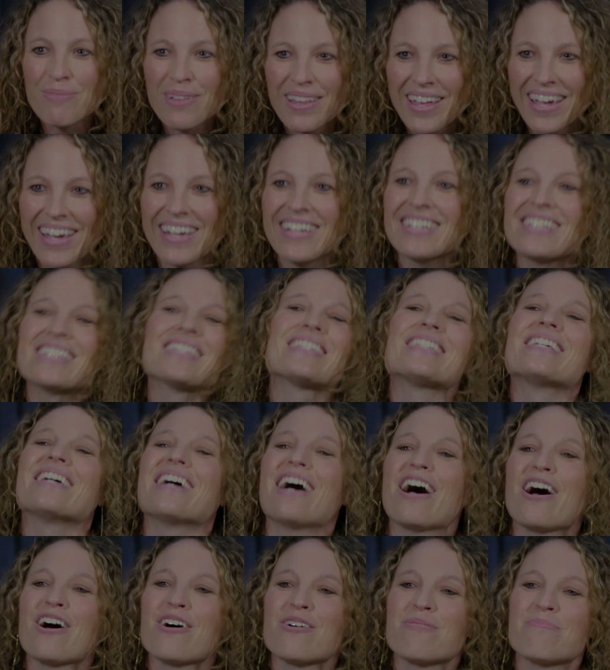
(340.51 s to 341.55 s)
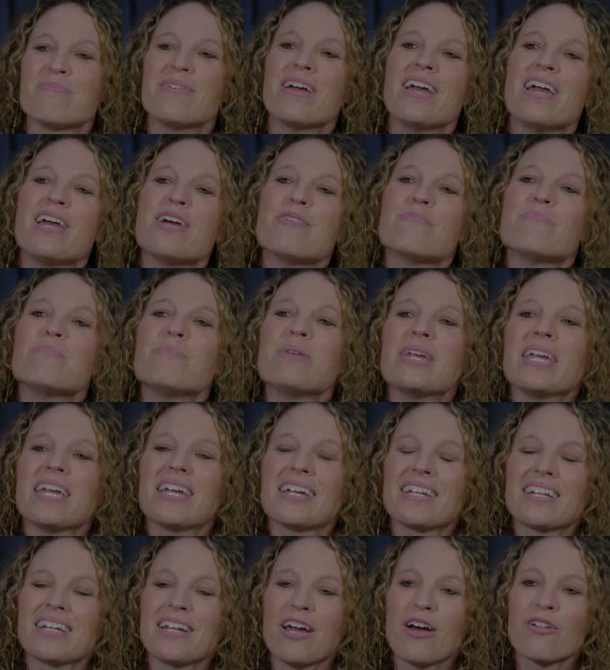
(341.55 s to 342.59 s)
place, um,
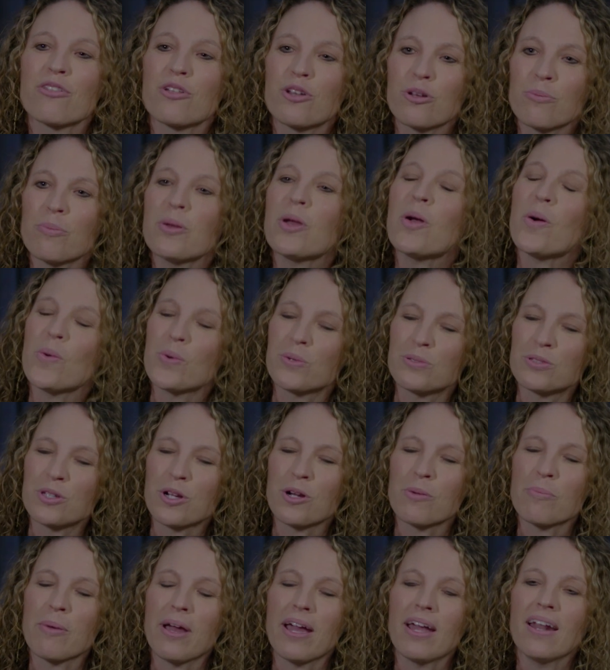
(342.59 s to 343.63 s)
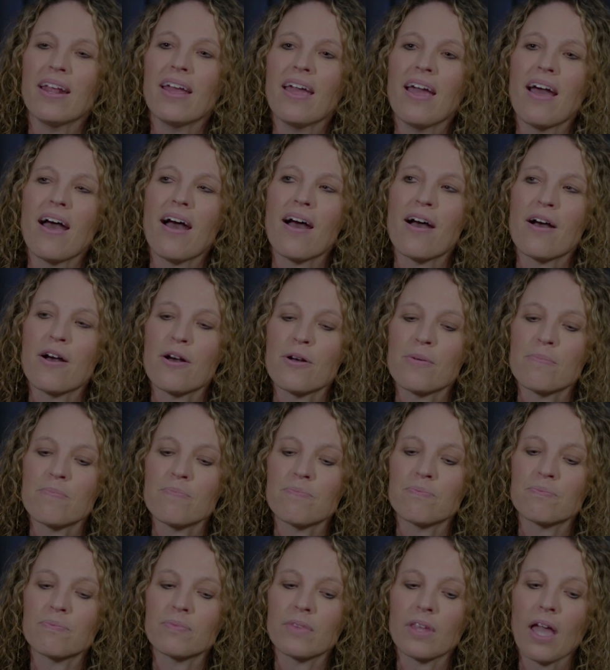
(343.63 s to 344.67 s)
being a little bit older, but
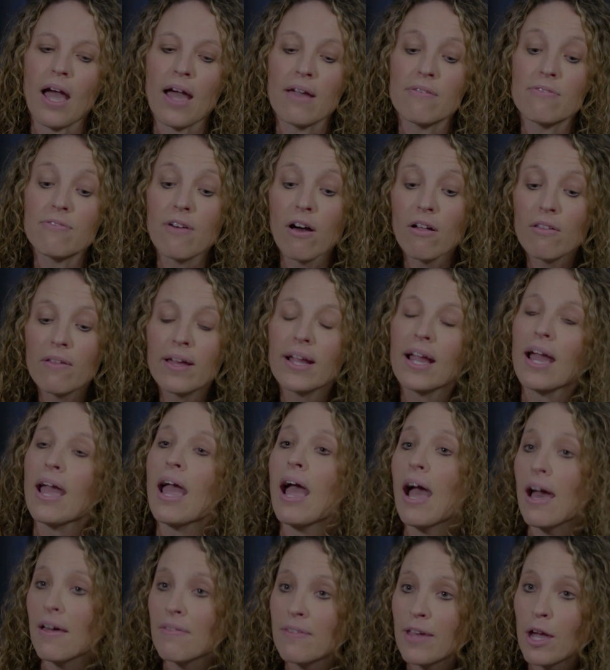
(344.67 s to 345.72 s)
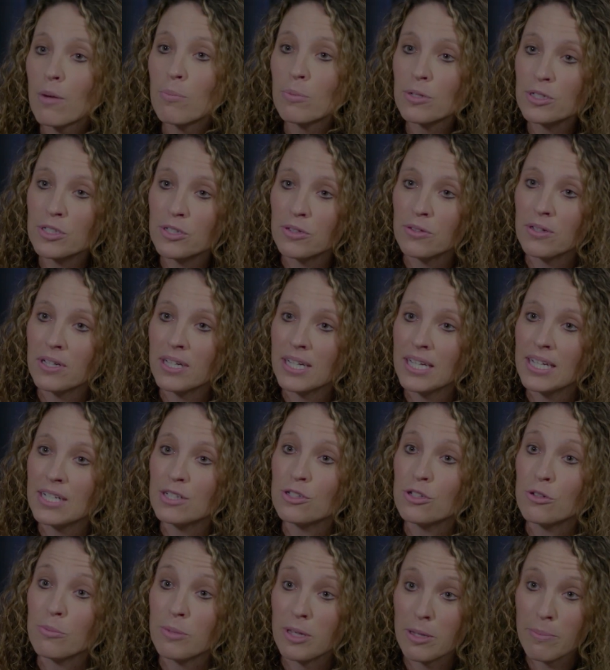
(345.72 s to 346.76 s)
um, I felt like I had the opportunity
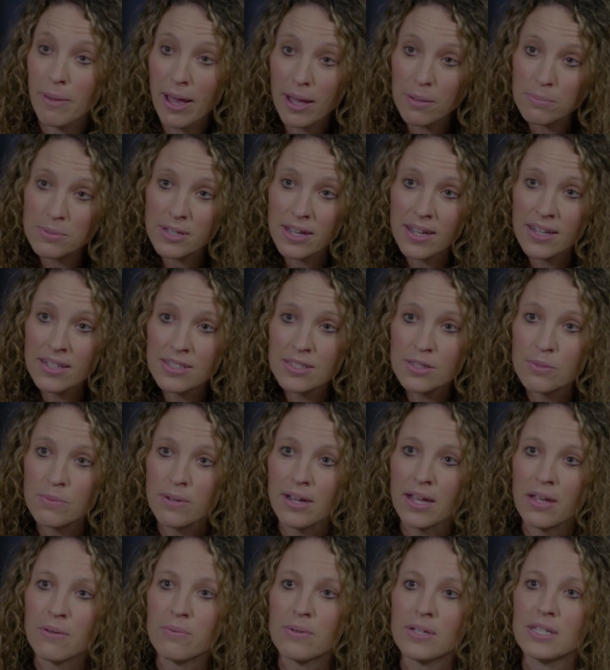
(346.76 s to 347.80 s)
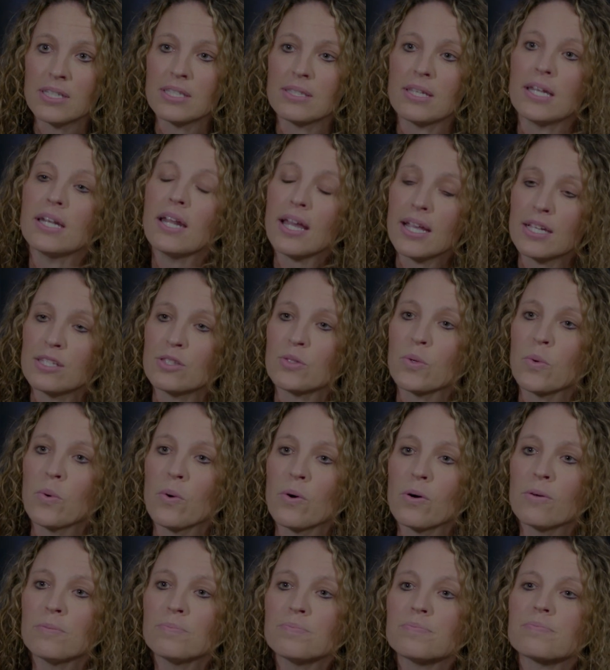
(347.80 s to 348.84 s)
to be baptized when I was in high
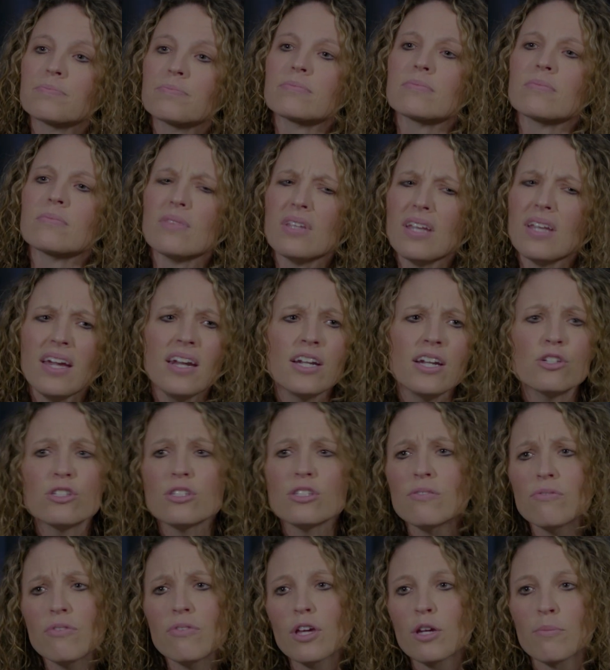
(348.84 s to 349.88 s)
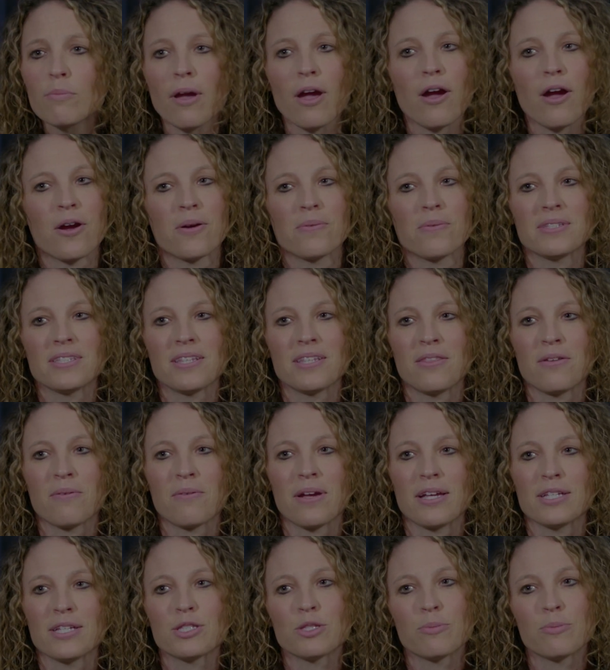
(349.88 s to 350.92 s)
school. And I just didn't feel like my heart was in the
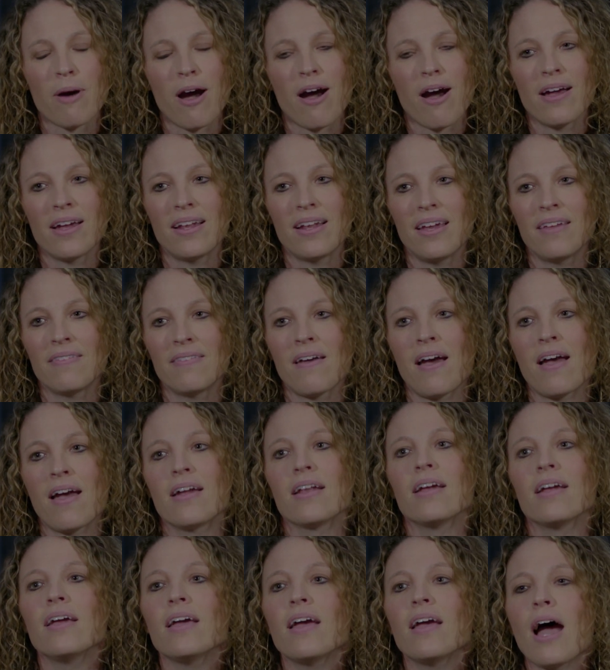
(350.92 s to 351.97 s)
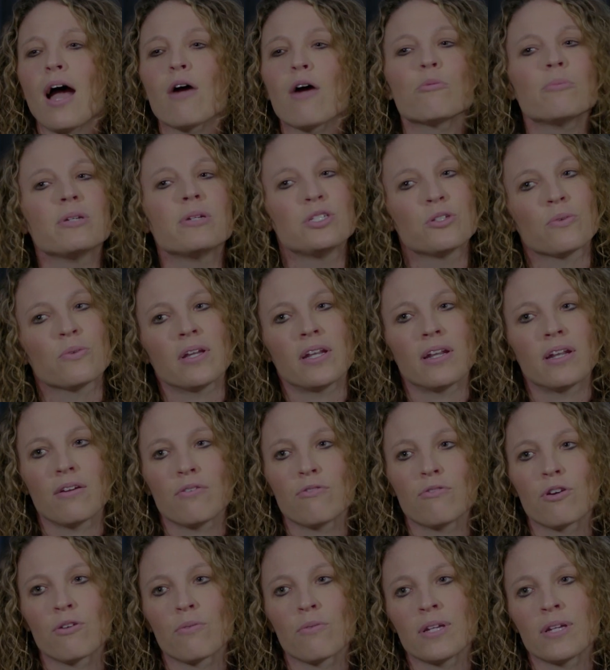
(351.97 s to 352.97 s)
right spot and that I would be doing it for